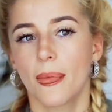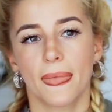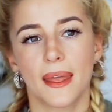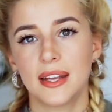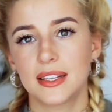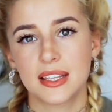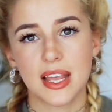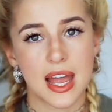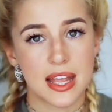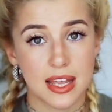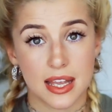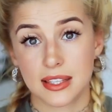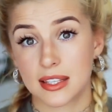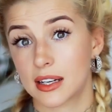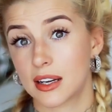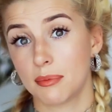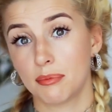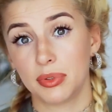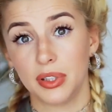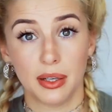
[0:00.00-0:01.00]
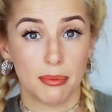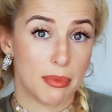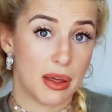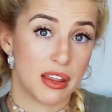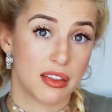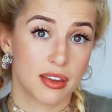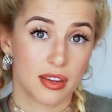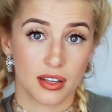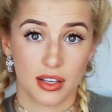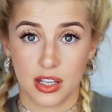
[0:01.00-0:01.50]
That's a complete
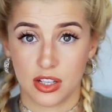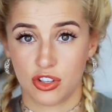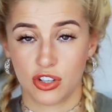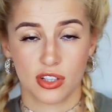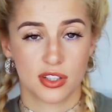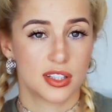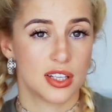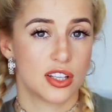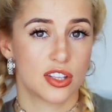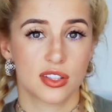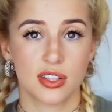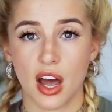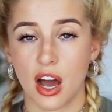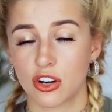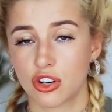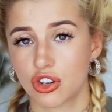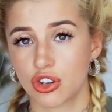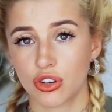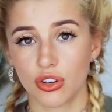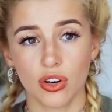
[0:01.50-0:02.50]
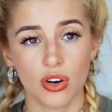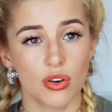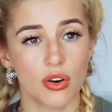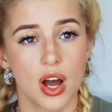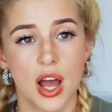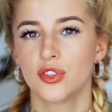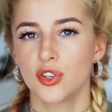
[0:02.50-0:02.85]
myth. It's not true.